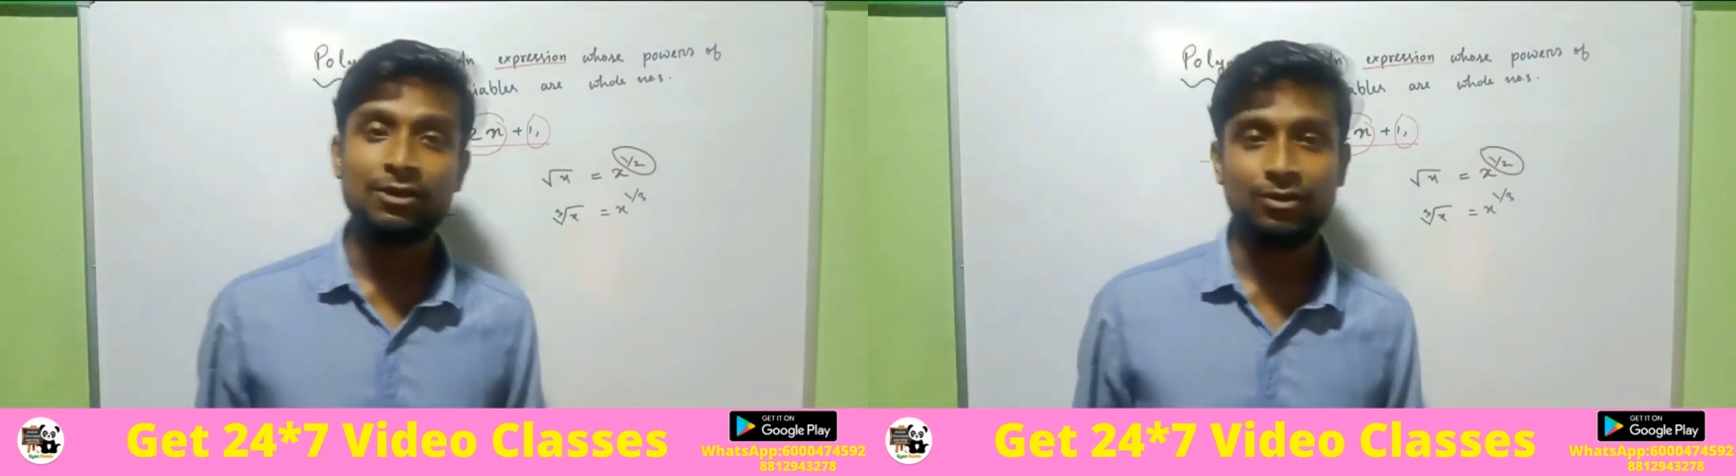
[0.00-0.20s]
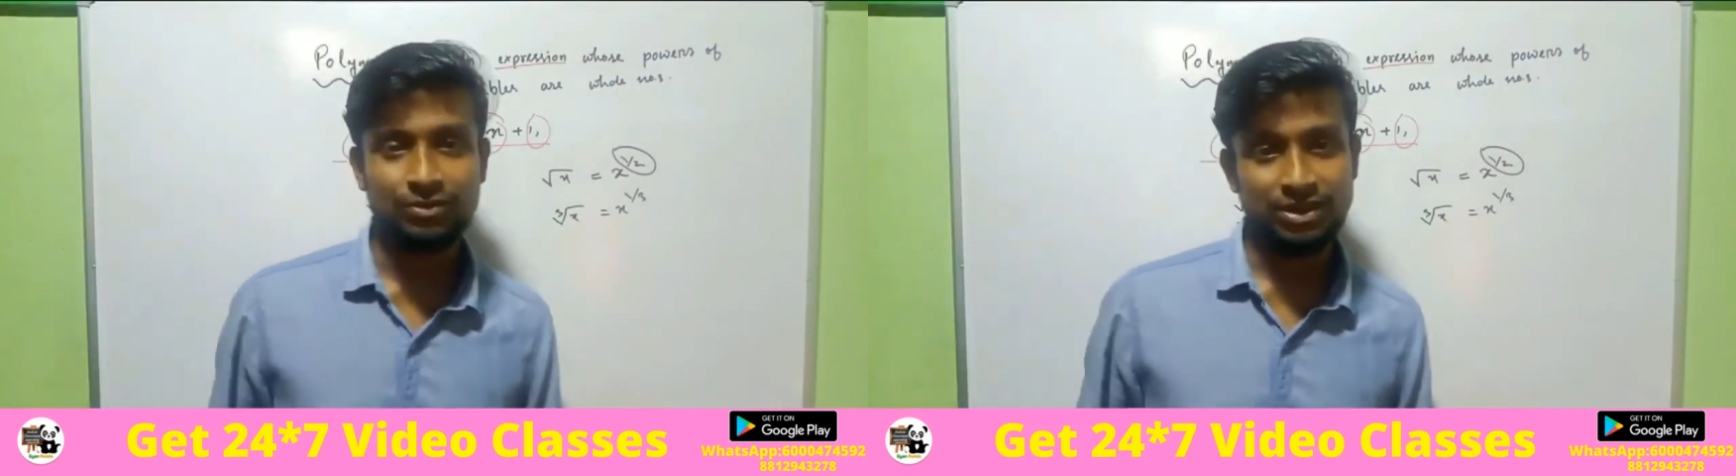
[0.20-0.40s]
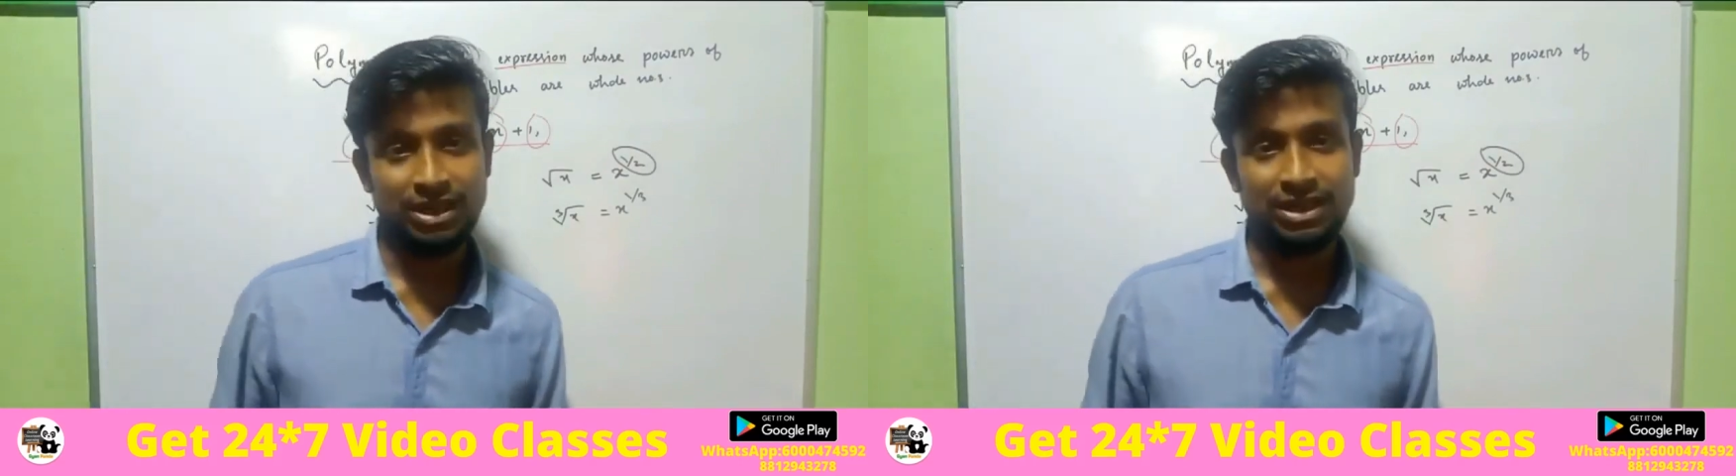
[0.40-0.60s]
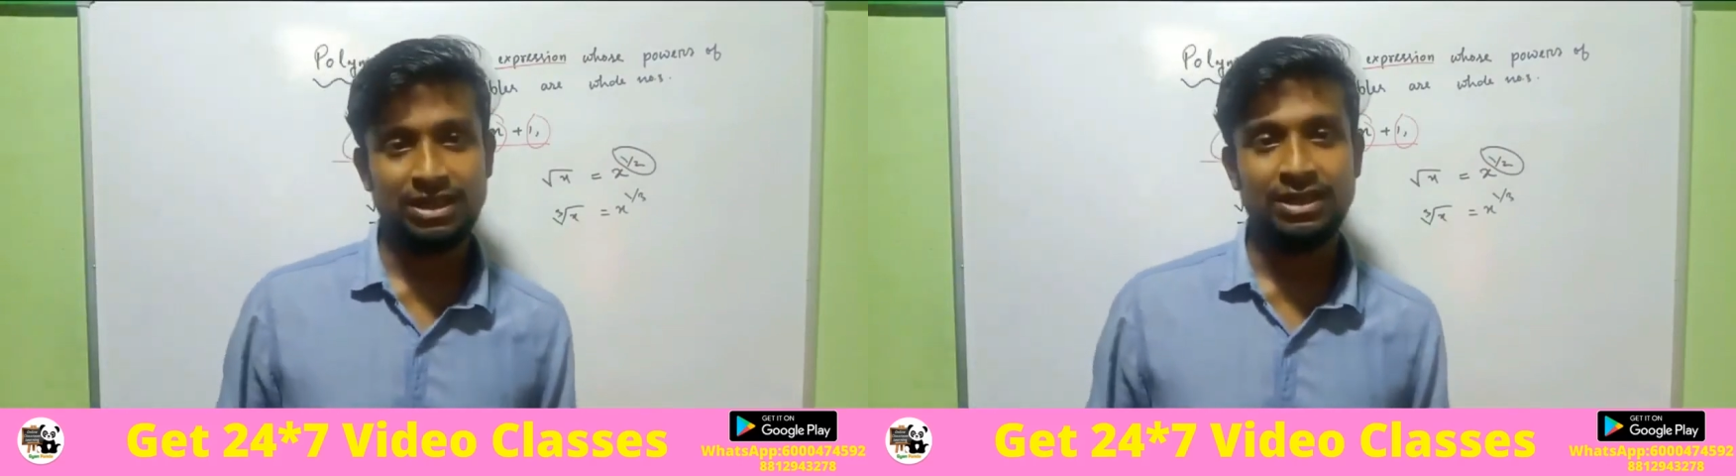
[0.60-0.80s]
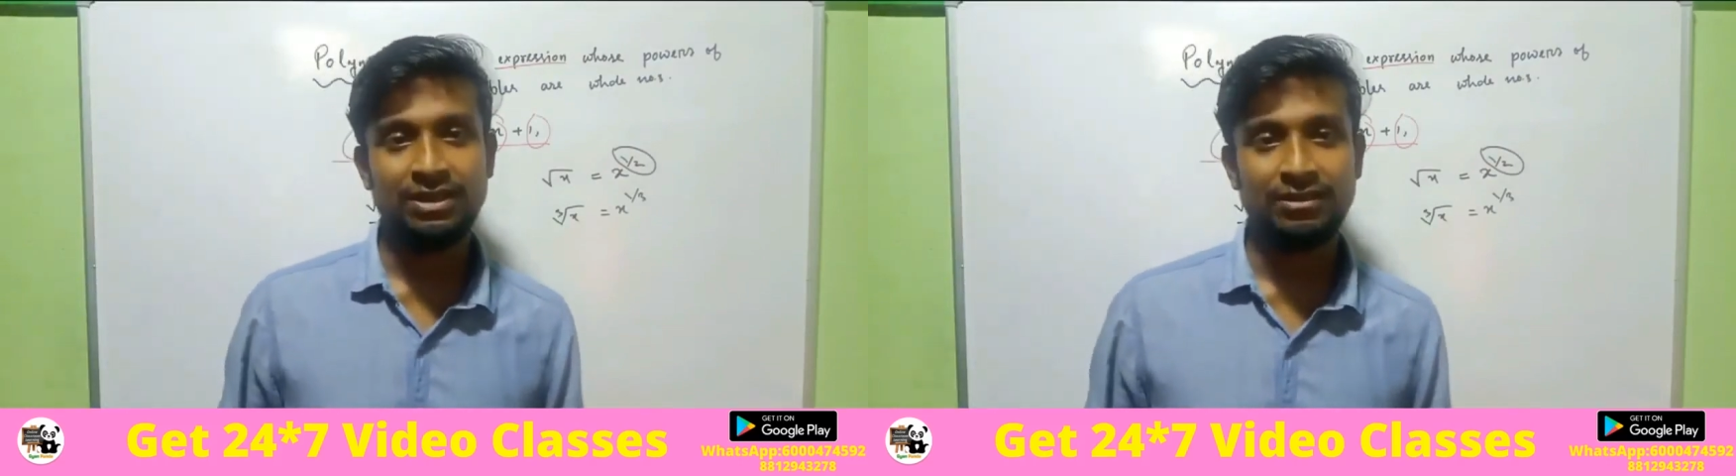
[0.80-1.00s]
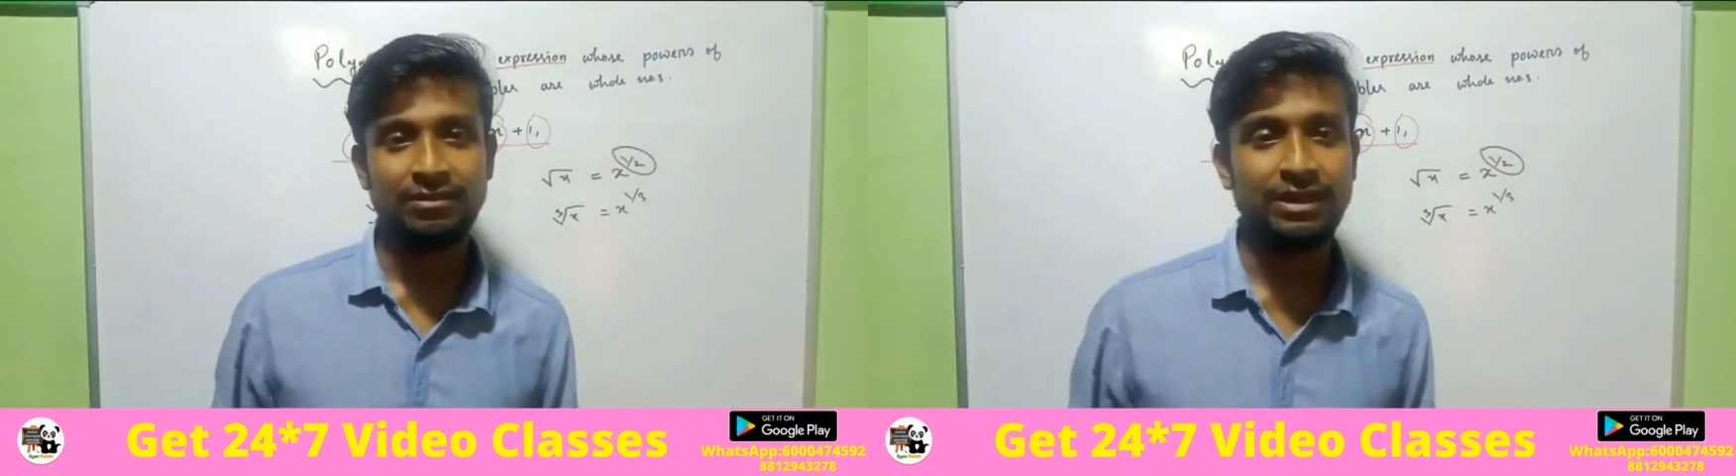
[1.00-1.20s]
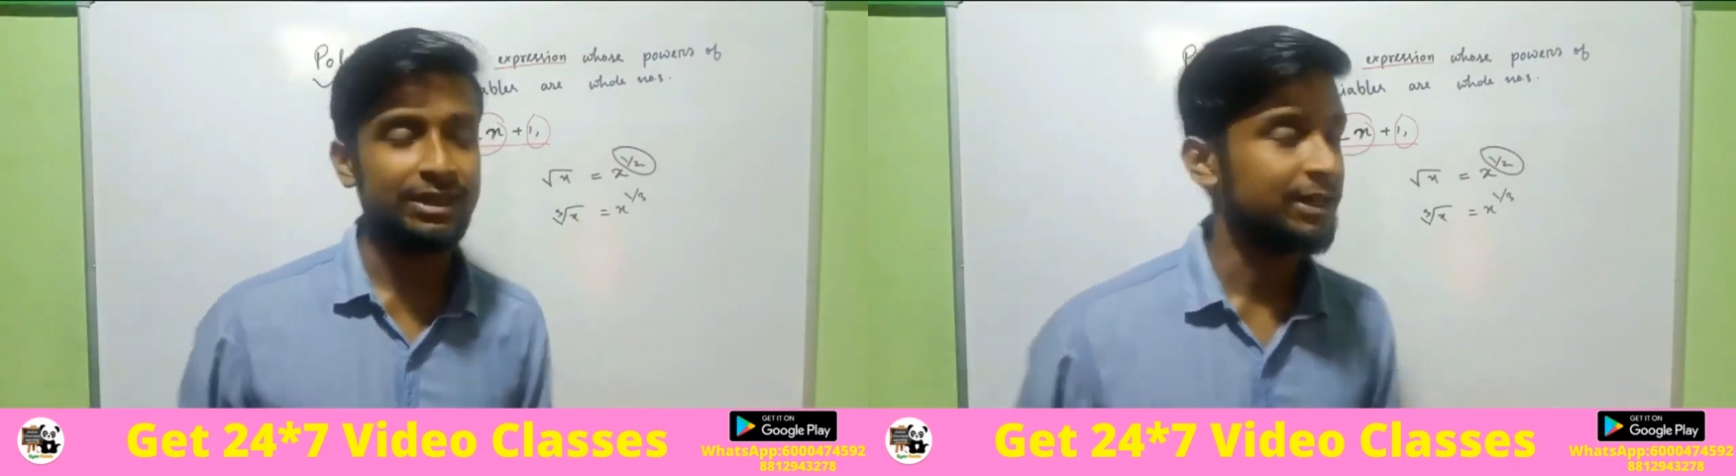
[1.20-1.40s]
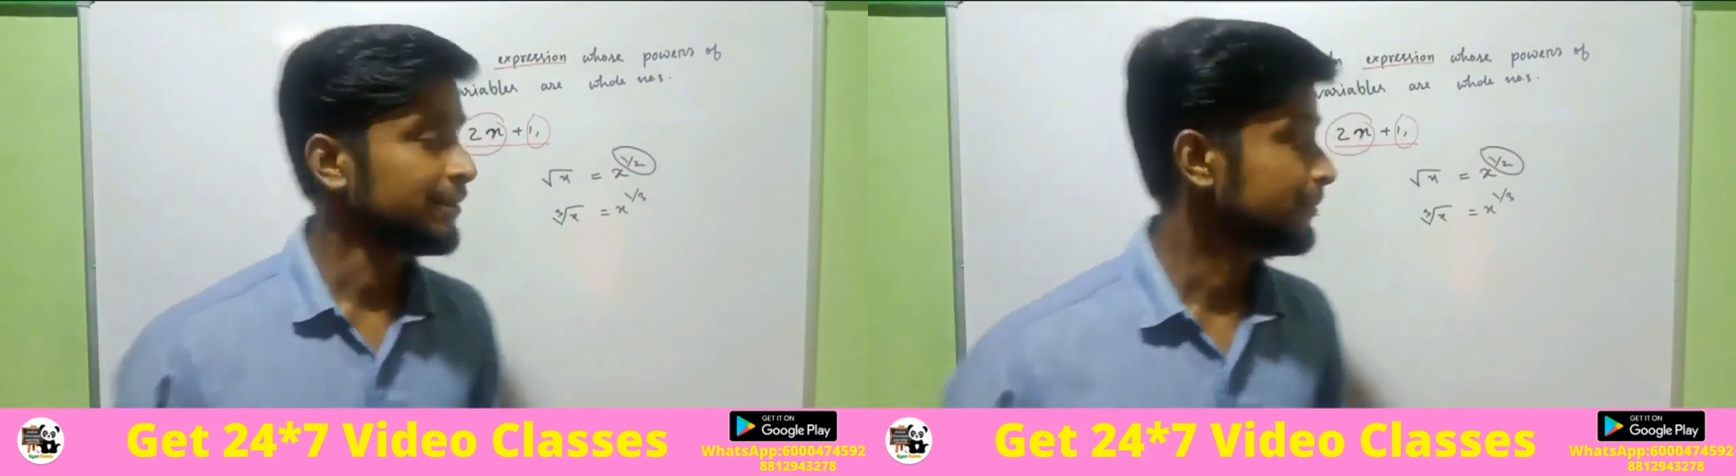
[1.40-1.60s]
Constant. Alright,